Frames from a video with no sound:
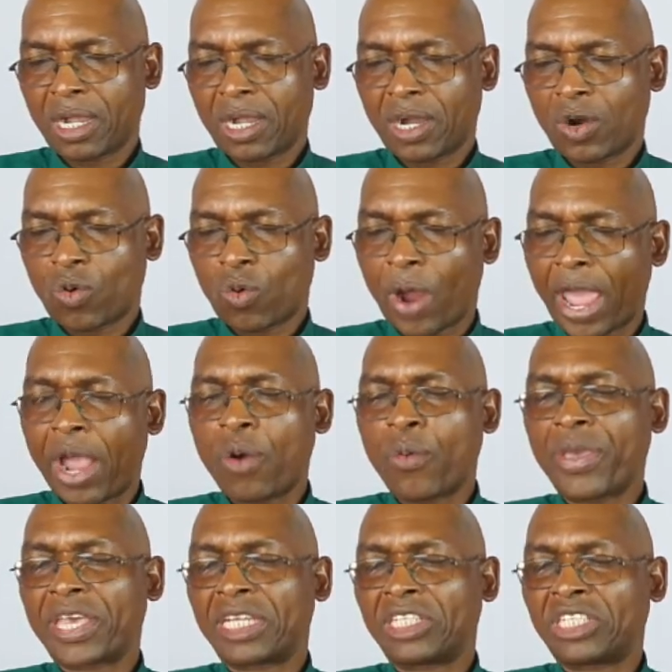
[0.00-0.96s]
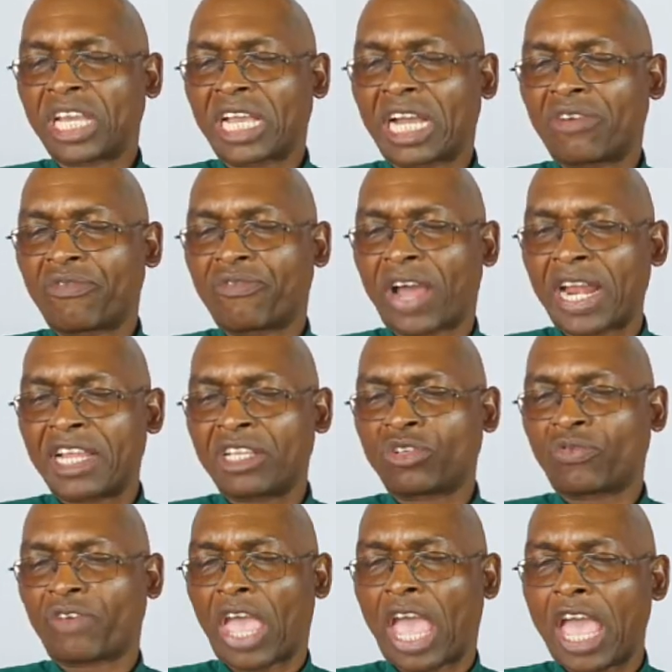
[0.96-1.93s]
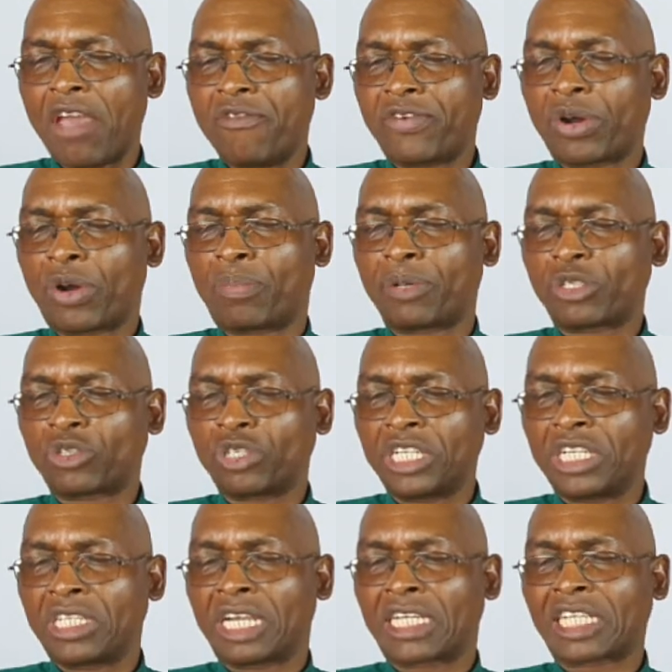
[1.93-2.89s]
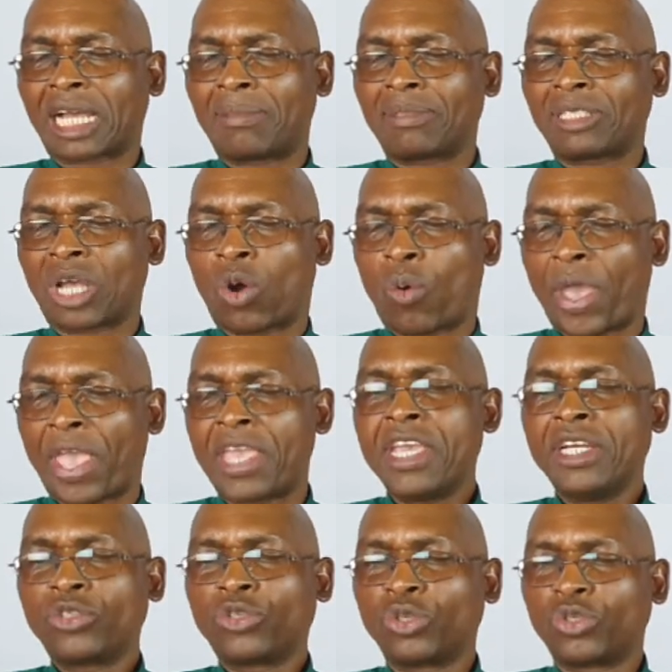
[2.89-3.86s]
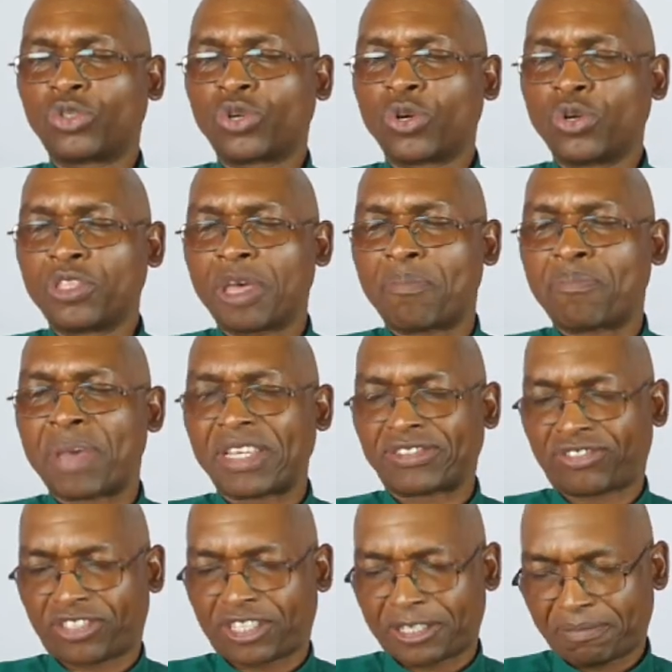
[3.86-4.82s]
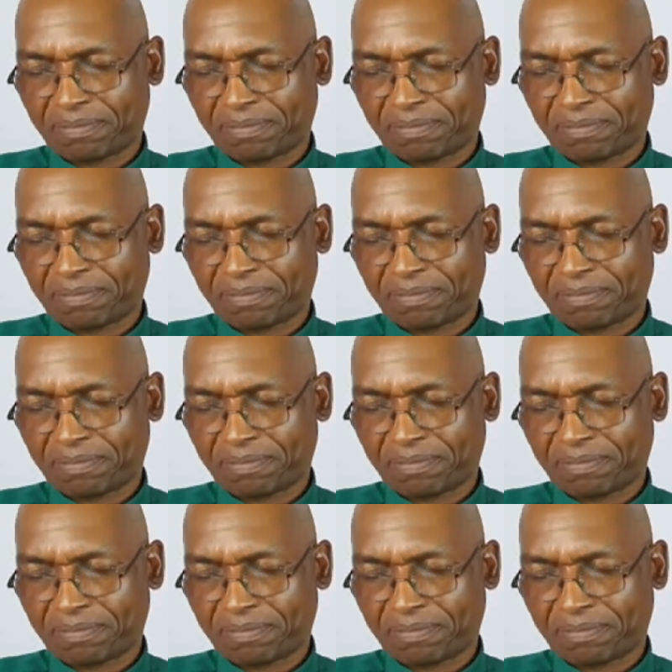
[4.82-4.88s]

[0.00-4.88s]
where we can take advantage of every opportunity that comes our way to do the best.